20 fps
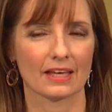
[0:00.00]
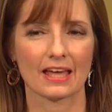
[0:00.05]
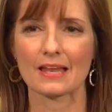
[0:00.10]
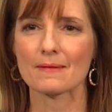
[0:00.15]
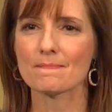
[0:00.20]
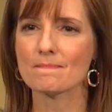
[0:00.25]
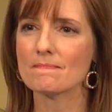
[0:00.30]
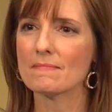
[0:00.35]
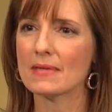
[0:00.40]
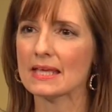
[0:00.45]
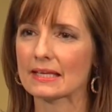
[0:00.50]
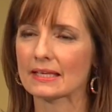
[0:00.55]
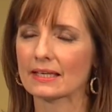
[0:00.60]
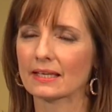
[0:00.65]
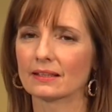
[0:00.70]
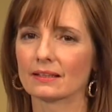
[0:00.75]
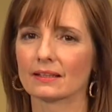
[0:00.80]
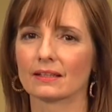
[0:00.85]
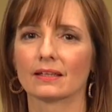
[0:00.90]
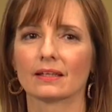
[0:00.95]
and make
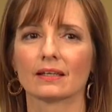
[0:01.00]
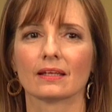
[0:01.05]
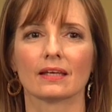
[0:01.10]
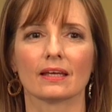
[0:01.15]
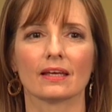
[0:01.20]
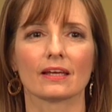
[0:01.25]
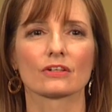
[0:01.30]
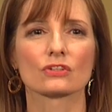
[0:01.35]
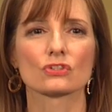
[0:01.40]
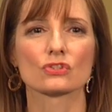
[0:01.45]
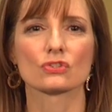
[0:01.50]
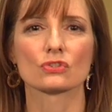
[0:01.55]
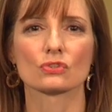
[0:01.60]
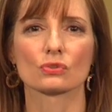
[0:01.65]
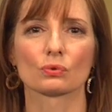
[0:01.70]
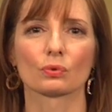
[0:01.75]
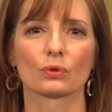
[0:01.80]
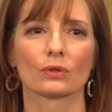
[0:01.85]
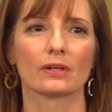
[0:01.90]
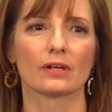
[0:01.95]
it
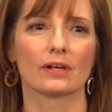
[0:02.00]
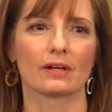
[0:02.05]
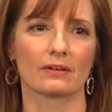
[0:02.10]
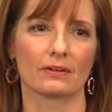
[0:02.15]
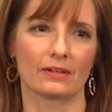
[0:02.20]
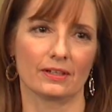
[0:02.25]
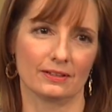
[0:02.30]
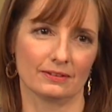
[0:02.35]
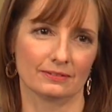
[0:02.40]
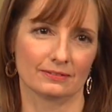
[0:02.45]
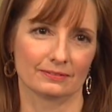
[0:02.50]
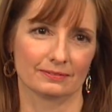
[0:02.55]
extraordinary.